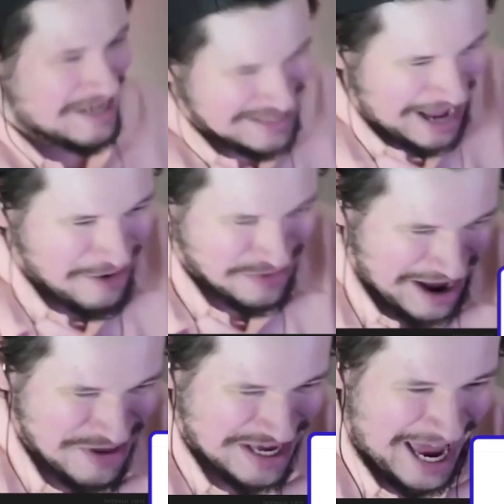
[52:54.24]
Now
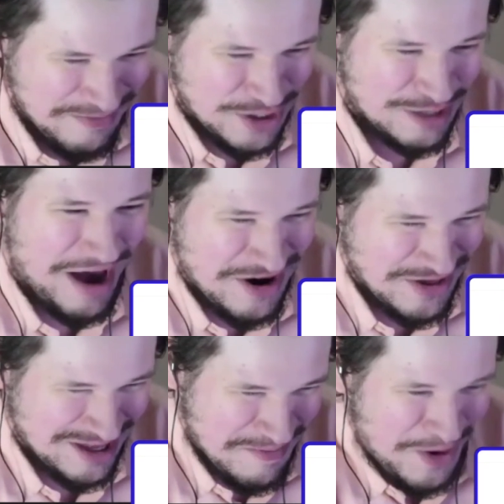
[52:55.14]
the cable's better
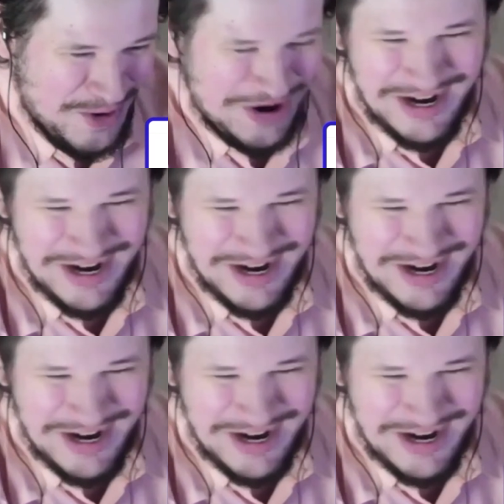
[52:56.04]
than the port.